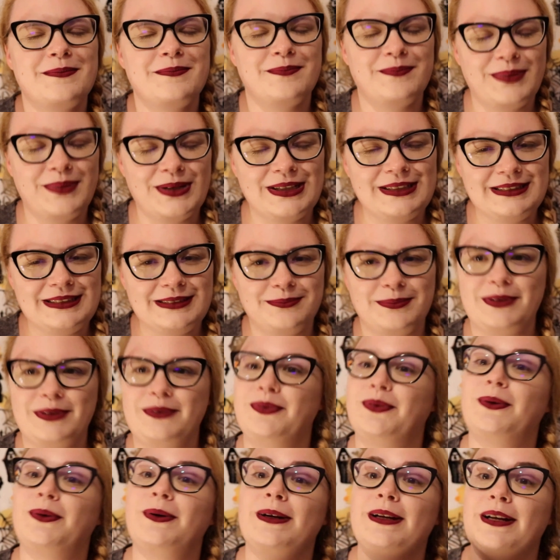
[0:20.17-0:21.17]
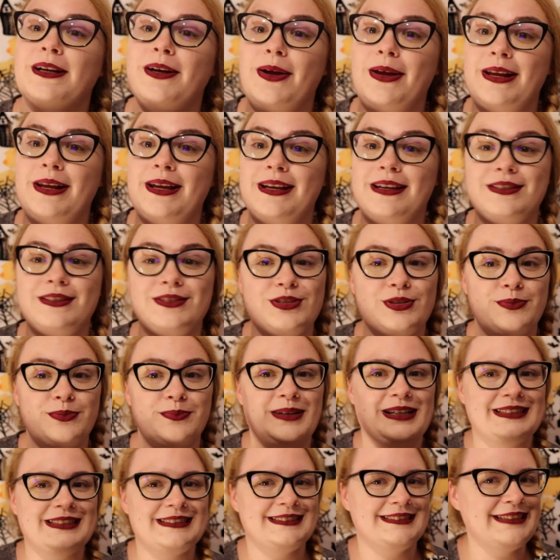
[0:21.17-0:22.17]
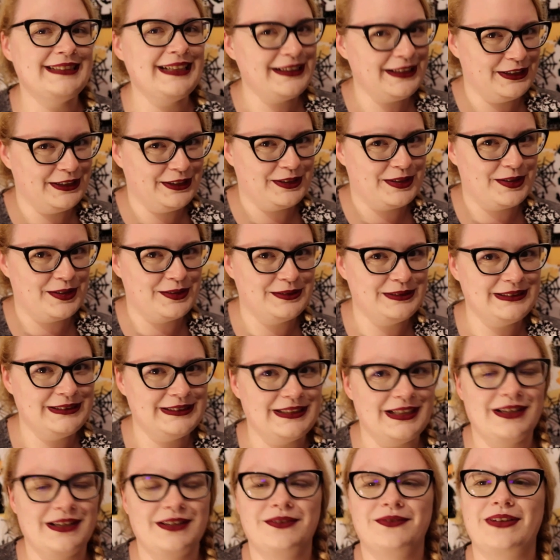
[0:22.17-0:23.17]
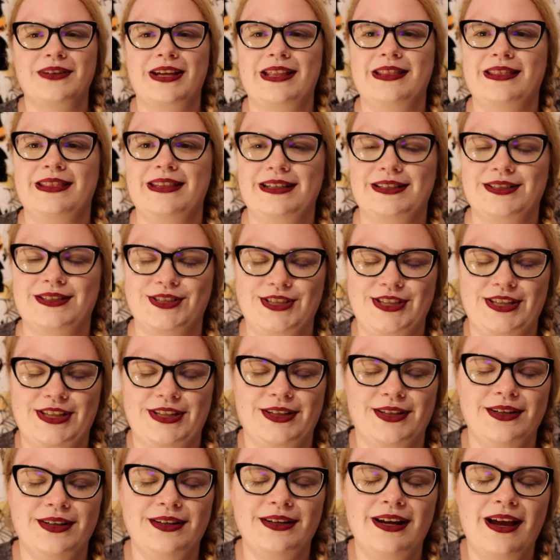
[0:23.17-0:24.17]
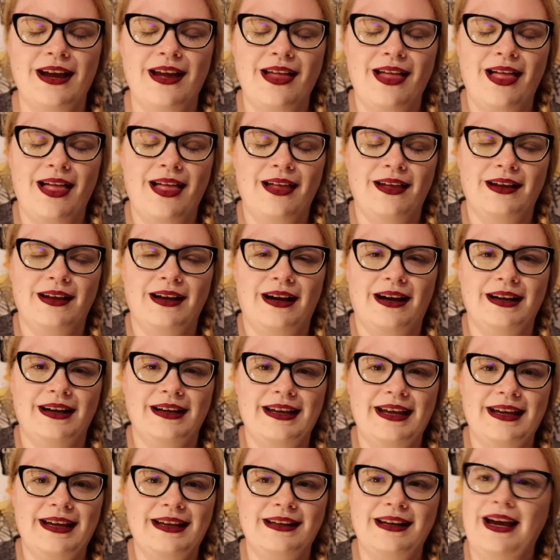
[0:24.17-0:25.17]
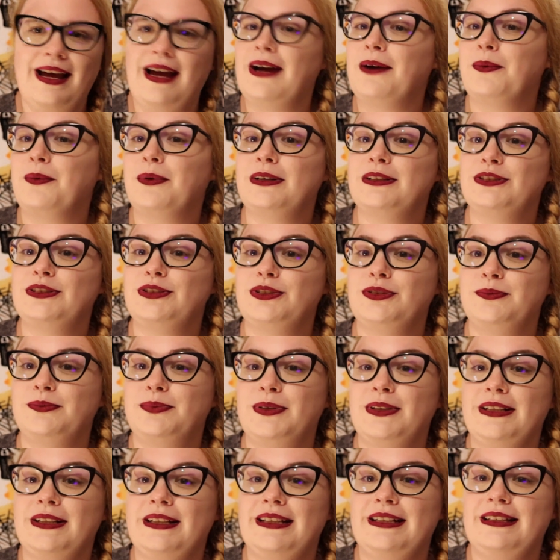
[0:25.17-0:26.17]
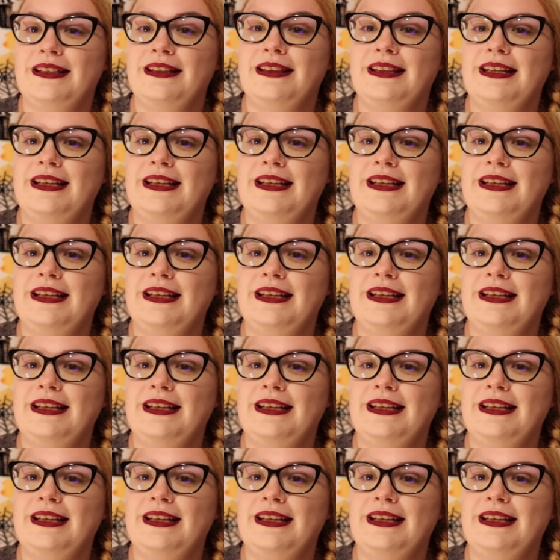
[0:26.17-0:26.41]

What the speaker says: But before getting into my second ghost of this year, again, I want to put in